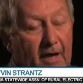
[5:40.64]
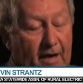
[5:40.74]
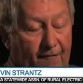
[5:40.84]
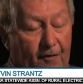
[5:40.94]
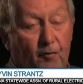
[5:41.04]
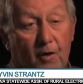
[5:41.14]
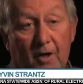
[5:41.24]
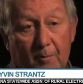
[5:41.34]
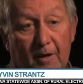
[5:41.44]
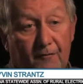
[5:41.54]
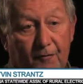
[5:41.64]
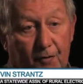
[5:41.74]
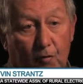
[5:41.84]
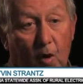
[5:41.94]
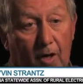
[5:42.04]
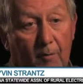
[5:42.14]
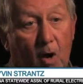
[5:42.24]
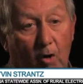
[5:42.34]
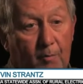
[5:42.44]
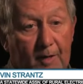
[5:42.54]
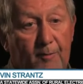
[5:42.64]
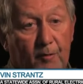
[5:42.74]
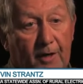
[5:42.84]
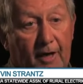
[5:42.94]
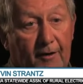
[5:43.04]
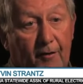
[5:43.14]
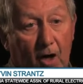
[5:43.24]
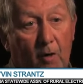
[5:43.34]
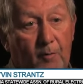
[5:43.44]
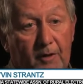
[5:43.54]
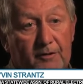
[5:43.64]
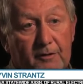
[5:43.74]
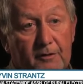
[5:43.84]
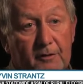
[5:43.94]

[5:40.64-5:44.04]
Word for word: And if it wouldn't have been for the Guatemalan people down there helping us,